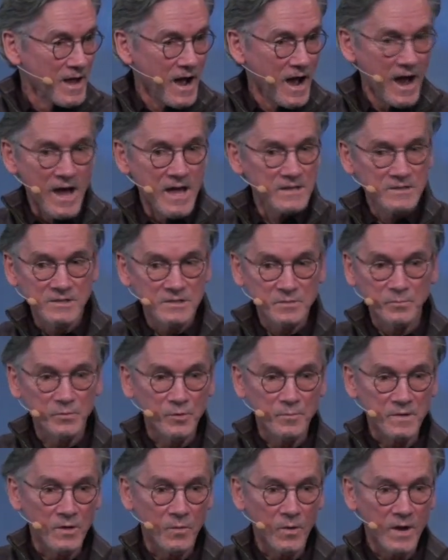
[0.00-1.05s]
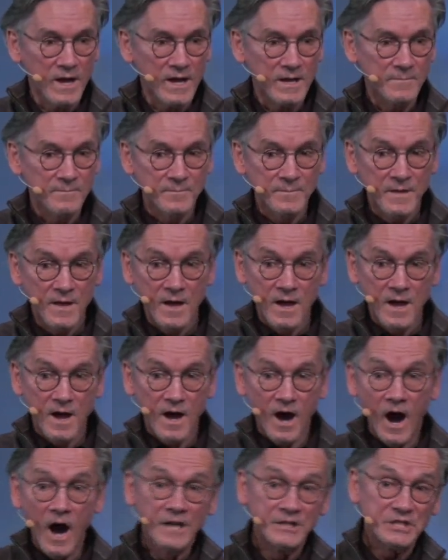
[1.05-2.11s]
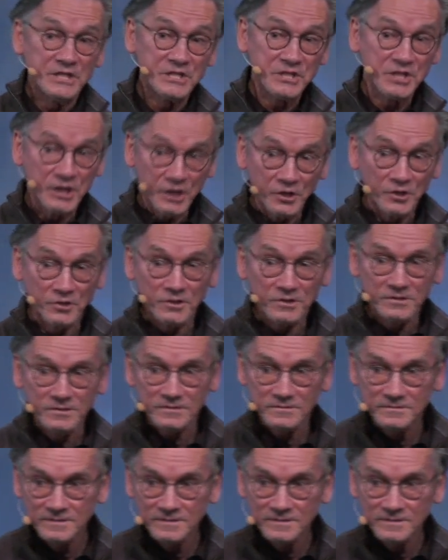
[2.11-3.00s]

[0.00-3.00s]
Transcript: It just blew me away until